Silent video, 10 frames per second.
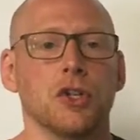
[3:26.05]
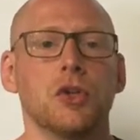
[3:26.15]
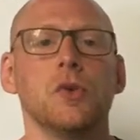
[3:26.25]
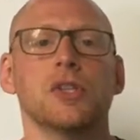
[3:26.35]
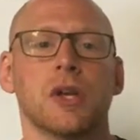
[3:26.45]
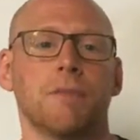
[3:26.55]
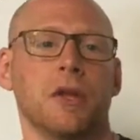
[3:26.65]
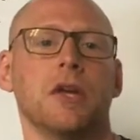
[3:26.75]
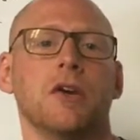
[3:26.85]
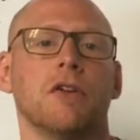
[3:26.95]
Do
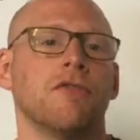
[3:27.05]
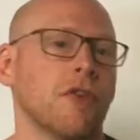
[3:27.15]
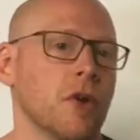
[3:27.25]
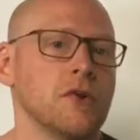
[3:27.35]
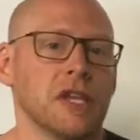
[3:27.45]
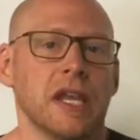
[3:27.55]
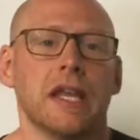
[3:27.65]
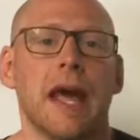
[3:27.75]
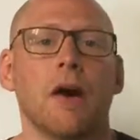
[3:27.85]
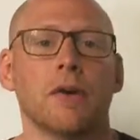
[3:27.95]
something good for those
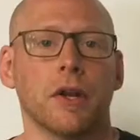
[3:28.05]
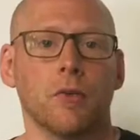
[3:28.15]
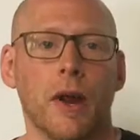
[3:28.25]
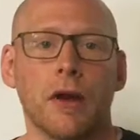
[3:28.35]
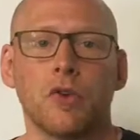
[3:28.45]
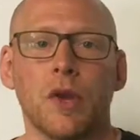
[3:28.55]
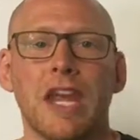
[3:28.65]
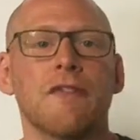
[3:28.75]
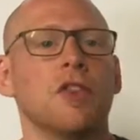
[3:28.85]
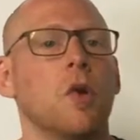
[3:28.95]
in, out, and around you.
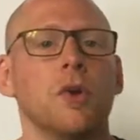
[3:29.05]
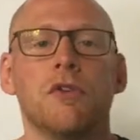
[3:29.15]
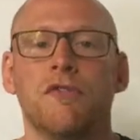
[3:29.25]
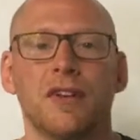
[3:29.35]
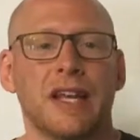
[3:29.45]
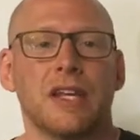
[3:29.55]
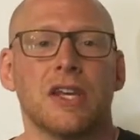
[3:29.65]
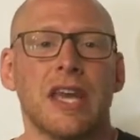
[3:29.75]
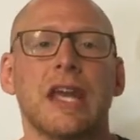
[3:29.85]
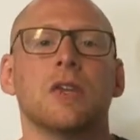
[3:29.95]
Even though when you feel like you
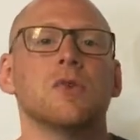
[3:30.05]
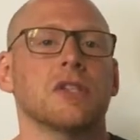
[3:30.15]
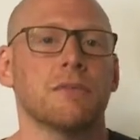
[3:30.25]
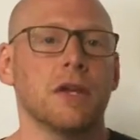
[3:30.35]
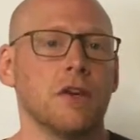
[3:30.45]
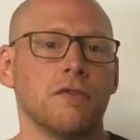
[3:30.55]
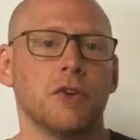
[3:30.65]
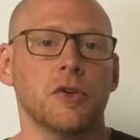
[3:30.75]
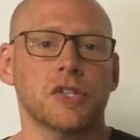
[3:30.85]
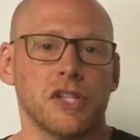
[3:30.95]
can't do something good for
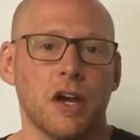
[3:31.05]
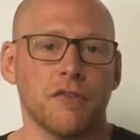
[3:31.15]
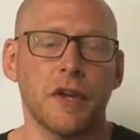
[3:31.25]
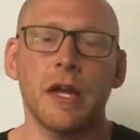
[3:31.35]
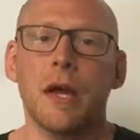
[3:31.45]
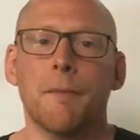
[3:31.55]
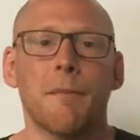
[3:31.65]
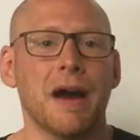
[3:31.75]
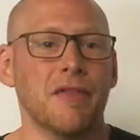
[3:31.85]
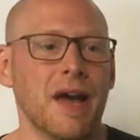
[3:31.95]
yourself,
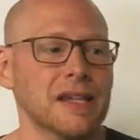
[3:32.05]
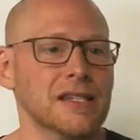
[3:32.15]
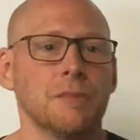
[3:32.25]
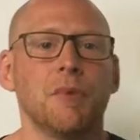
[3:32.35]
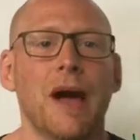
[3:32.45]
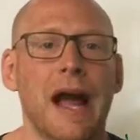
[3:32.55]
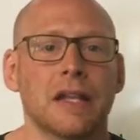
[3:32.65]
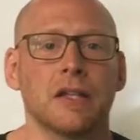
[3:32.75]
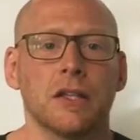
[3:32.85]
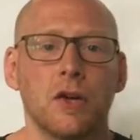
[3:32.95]
by that simple
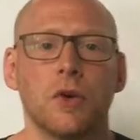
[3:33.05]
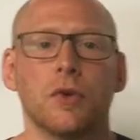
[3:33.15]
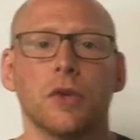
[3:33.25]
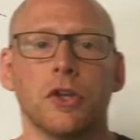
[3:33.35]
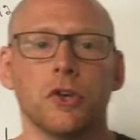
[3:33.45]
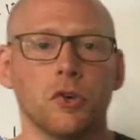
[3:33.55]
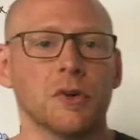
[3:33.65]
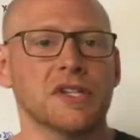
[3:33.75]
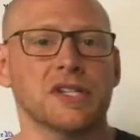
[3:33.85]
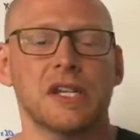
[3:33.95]
act alone, you'll
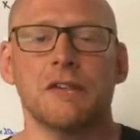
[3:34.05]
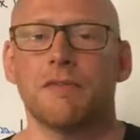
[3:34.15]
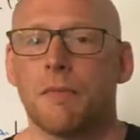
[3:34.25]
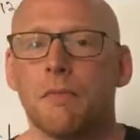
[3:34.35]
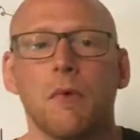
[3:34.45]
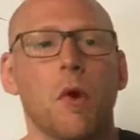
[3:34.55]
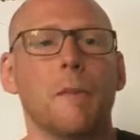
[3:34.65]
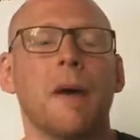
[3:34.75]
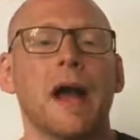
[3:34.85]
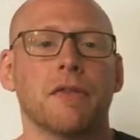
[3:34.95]
receive more
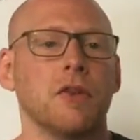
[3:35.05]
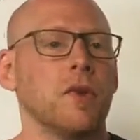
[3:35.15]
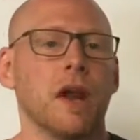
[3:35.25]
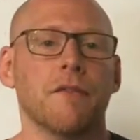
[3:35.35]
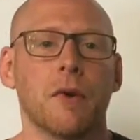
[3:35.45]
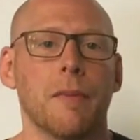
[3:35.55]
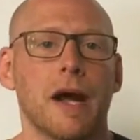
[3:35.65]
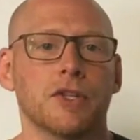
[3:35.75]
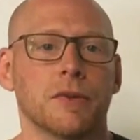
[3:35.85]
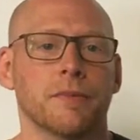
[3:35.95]
back than you would ever
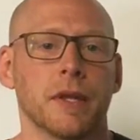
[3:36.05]
imagine.